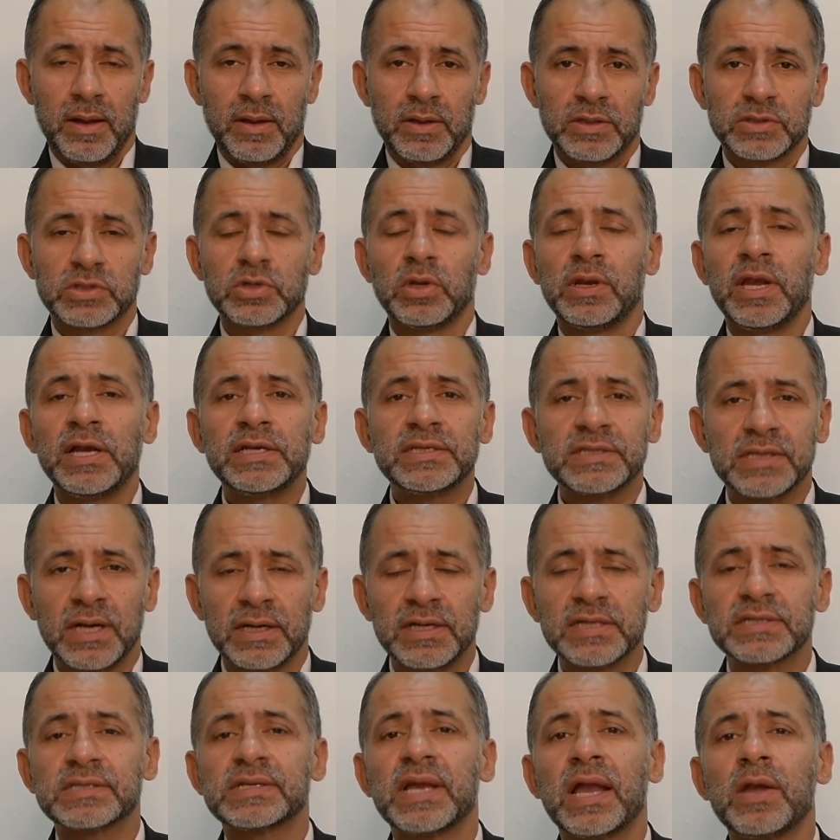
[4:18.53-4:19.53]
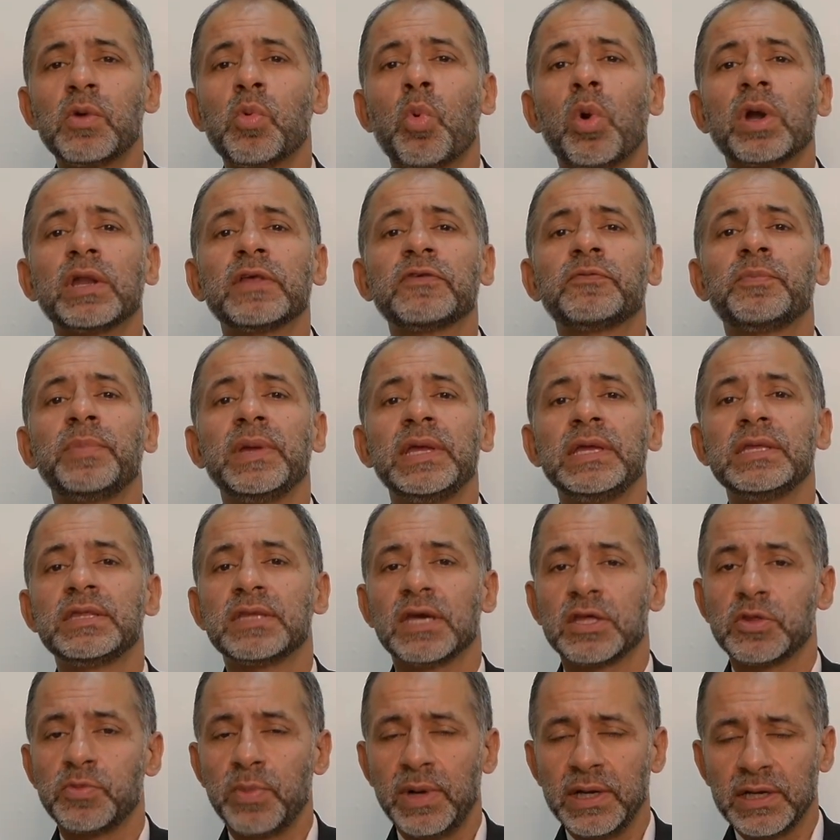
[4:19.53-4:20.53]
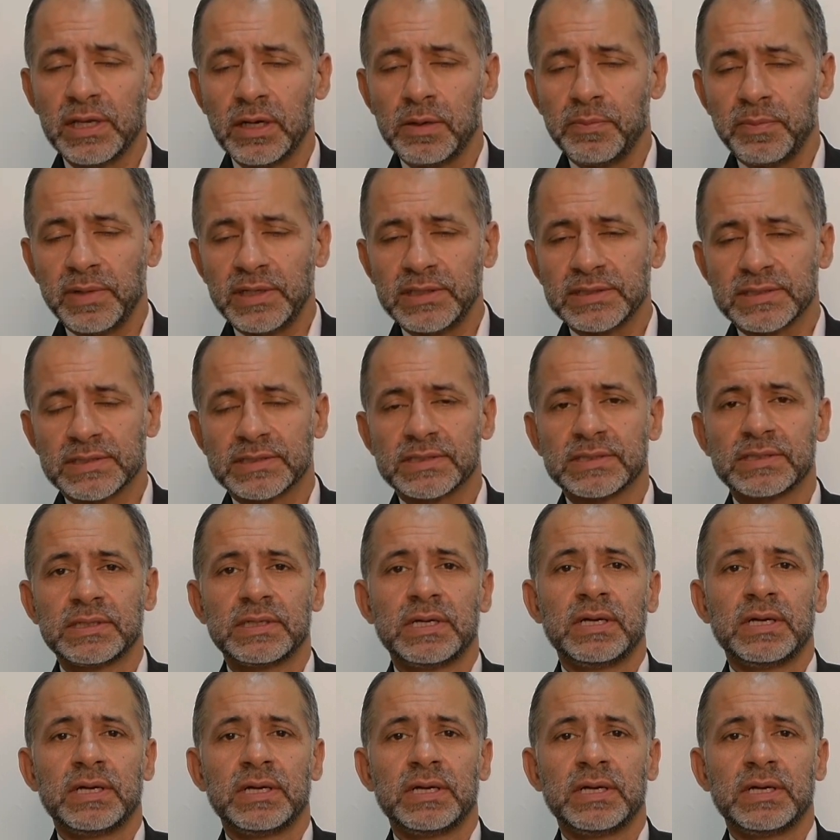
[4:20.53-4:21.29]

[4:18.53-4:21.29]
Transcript: So let's understand what is being judgmental means.